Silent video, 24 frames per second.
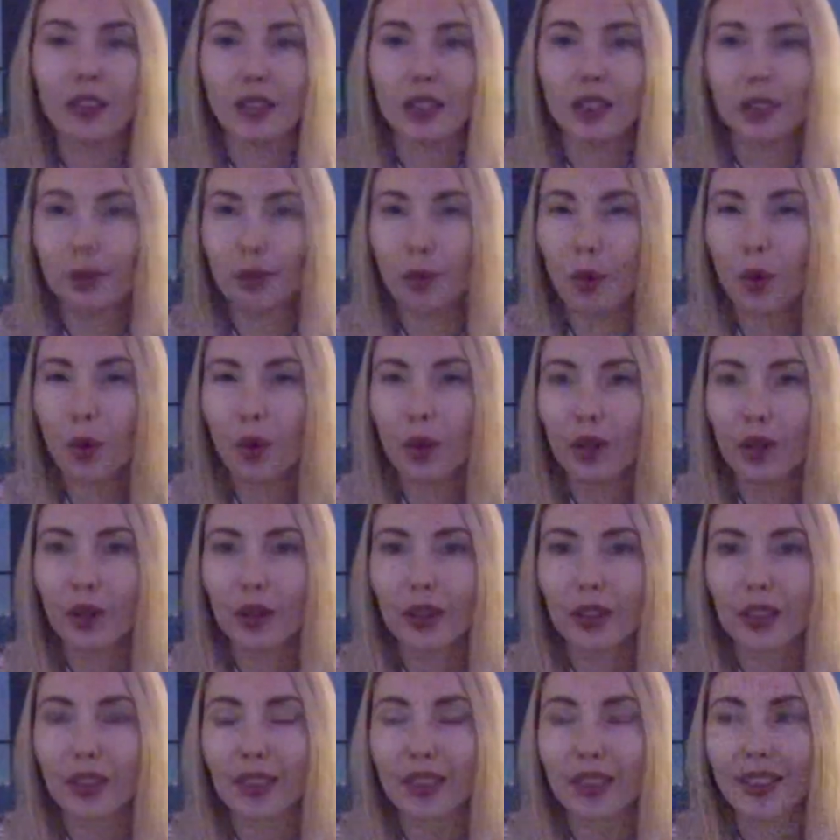smoke,
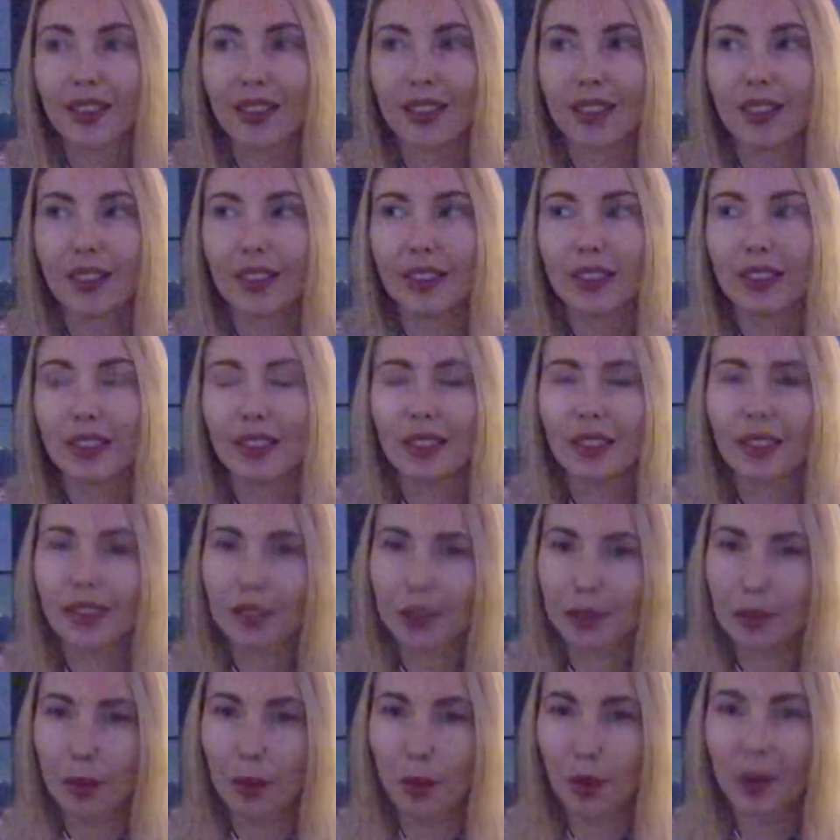or yeah, I think
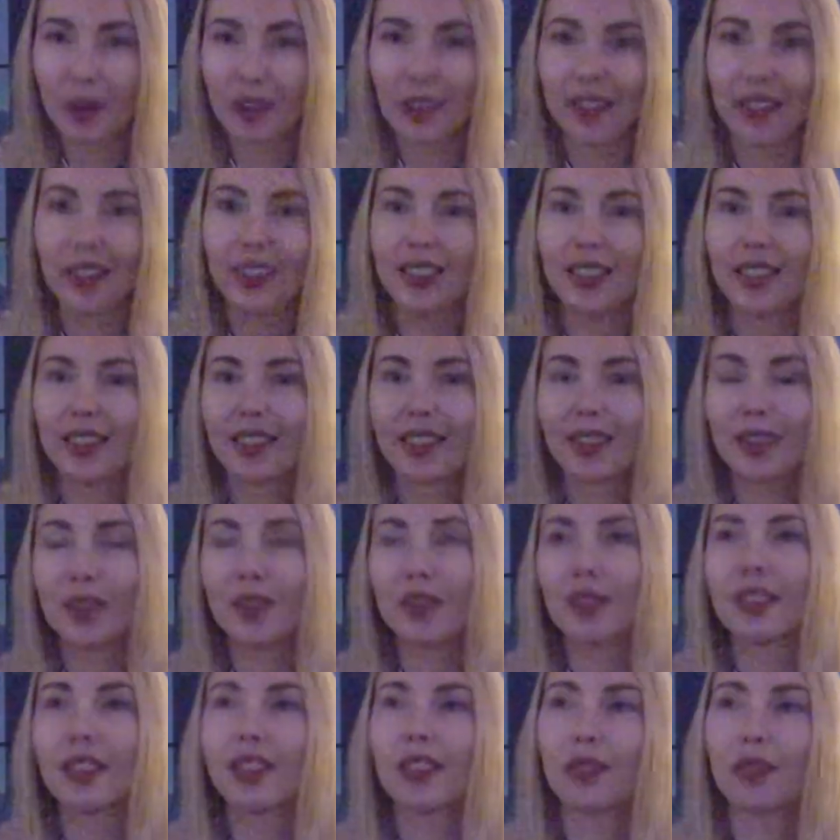smoke
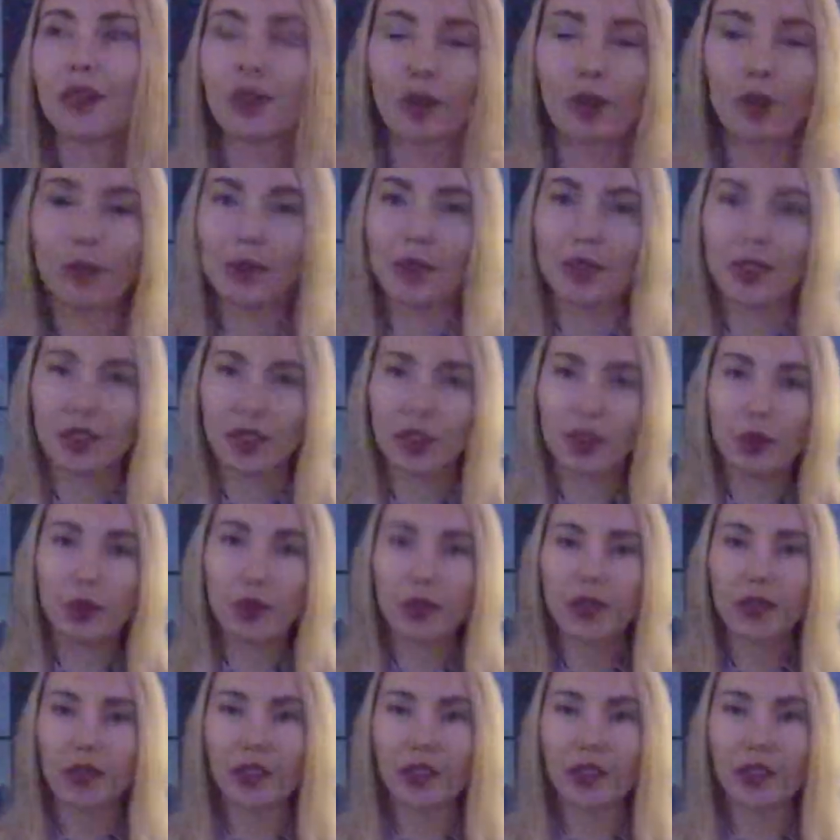calls from this toast.